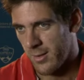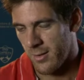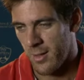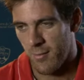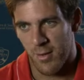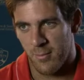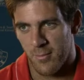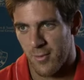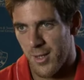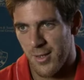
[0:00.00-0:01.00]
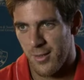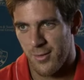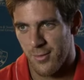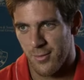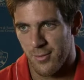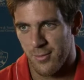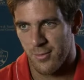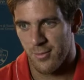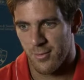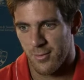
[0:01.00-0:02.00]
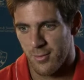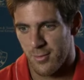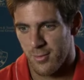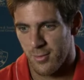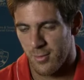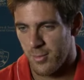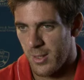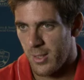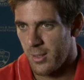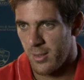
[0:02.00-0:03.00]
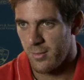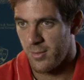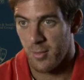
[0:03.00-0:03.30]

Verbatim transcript: But now I'm ready to be